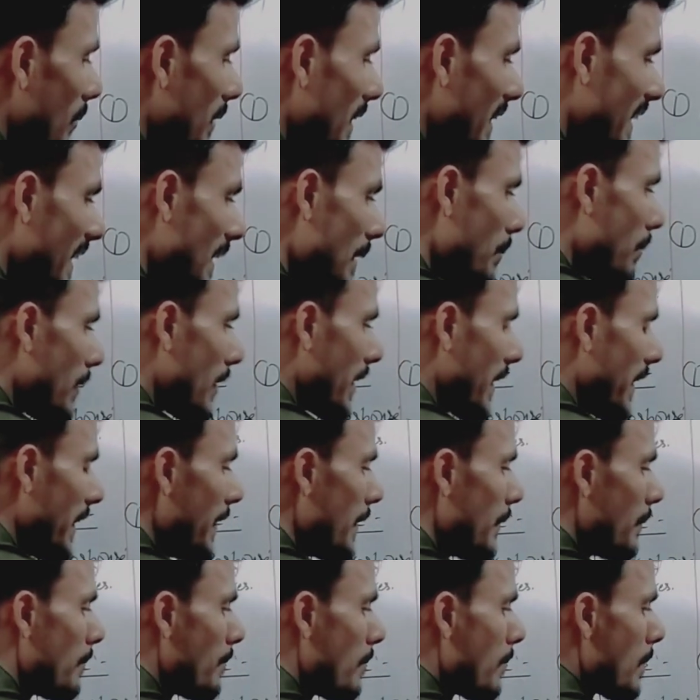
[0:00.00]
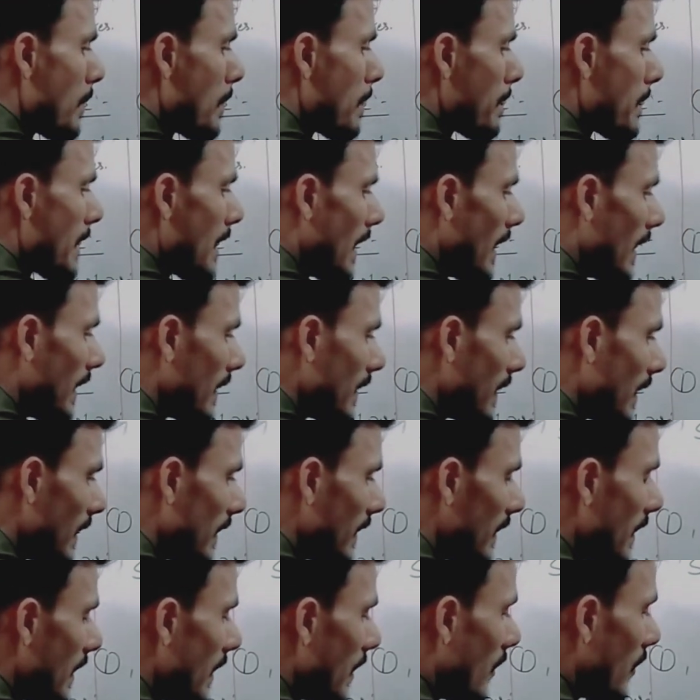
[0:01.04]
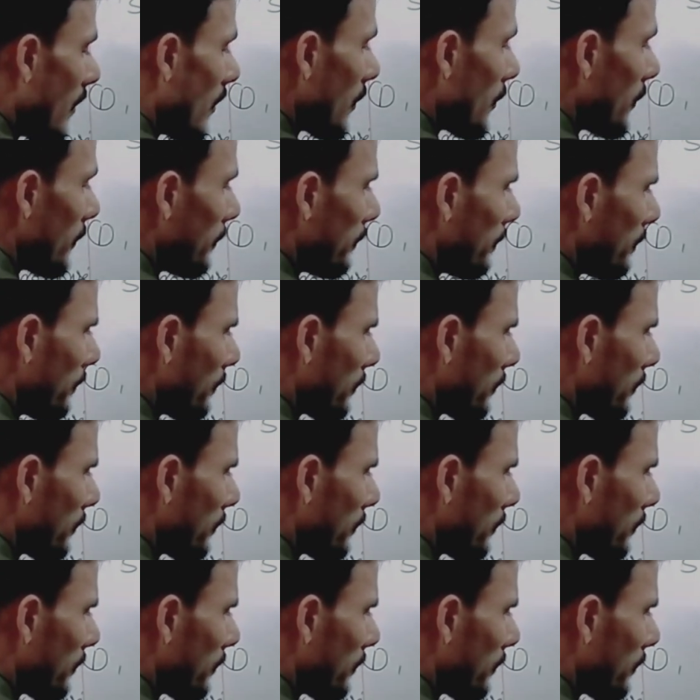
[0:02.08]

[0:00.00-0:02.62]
be deep red, and then they are